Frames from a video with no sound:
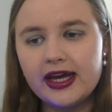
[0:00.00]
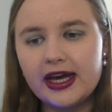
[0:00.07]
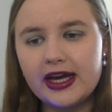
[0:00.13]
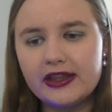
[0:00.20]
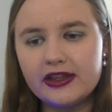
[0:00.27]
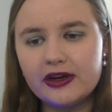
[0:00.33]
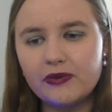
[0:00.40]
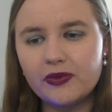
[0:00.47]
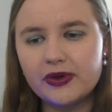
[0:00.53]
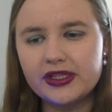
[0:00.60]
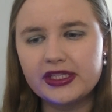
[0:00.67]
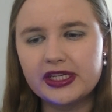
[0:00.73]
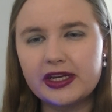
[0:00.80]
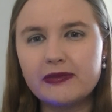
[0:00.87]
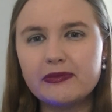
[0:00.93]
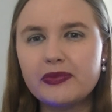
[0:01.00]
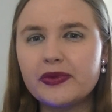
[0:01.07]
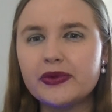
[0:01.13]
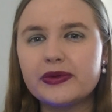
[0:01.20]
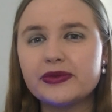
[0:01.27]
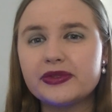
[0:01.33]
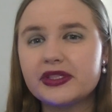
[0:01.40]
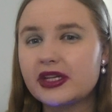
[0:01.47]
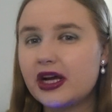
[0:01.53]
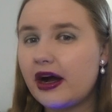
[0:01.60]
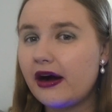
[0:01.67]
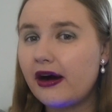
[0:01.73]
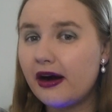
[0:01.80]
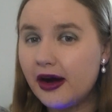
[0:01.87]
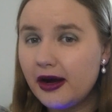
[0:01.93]
and then one day it blows
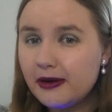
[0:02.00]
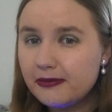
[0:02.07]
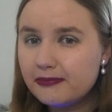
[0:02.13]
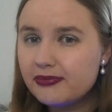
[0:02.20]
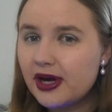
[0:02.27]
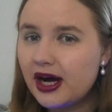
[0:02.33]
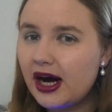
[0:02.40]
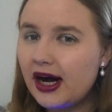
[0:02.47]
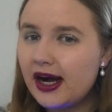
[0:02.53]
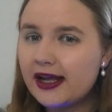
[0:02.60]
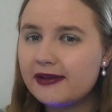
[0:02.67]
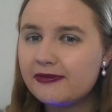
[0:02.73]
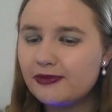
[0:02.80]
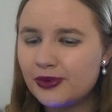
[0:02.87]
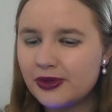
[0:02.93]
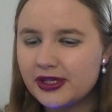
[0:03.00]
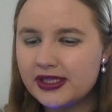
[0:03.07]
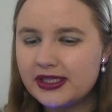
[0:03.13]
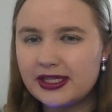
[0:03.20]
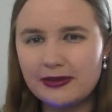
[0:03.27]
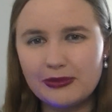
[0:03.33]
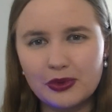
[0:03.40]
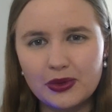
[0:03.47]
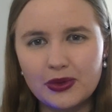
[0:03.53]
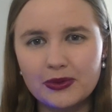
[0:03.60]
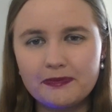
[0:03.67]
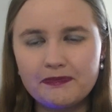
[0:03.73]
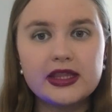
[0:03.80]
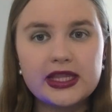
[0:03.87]
up. I want to see more.